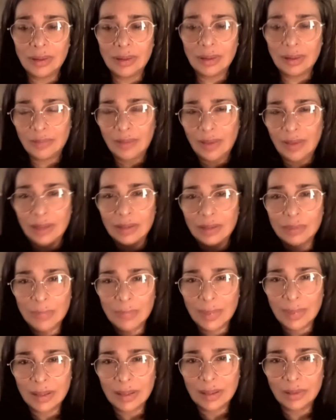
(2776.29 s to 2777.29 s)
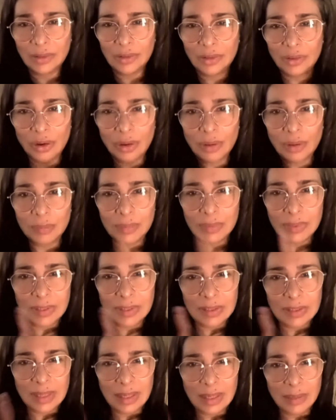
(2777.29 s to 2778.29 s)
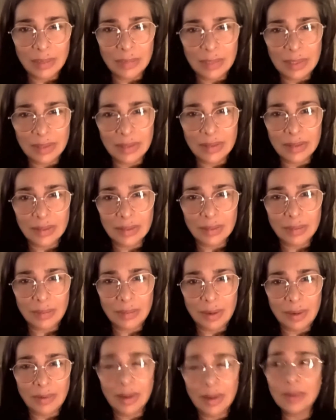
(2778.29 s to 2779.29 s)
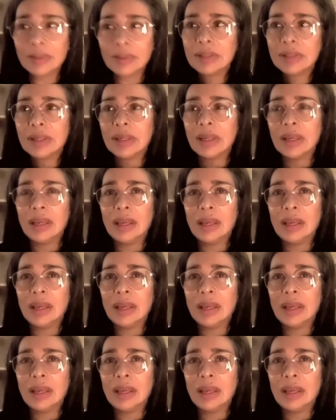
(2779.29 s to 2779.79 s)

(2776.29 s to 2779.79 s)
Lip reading: I've had my job to take me to somewhere else,